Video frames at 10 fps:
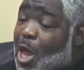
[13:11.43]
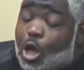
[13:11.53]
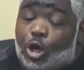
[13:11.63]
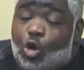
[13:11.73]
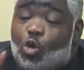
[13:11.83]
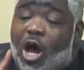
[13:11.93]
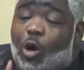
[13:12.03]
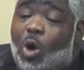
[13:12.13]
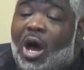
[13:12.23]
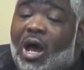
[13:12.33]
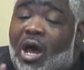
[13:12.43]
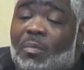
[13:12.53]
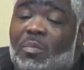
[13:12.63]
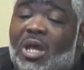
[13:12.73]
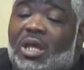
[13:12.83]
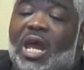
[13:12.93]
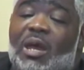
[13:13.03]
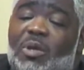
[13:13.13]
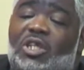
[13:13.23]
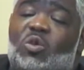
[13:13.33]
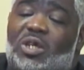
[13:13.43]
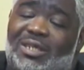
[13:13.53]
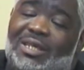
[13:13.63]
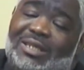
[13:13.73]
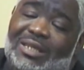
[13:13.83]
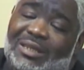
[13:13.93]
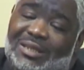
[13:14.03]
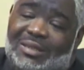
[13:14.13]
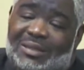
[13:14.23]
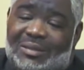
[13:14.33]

knew how Wahab came into existence.